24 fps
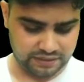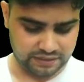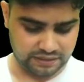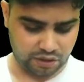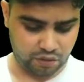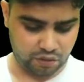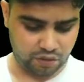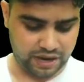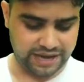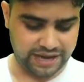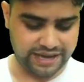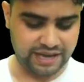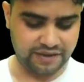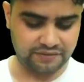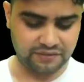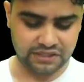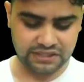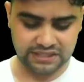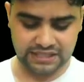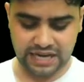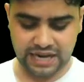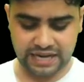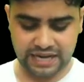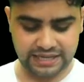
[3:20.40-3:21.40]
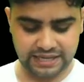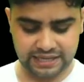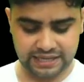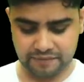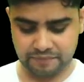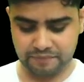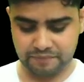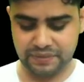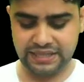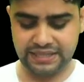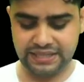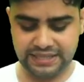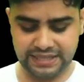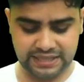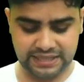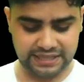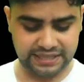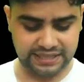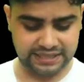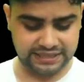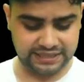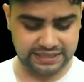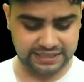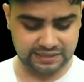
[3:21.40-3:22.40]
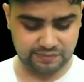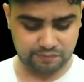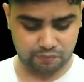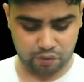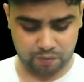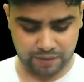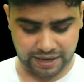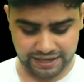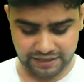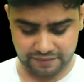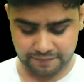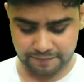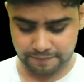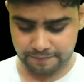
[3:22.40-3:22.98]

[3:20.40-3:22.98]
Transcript: Now I have started a meeting in this mobile.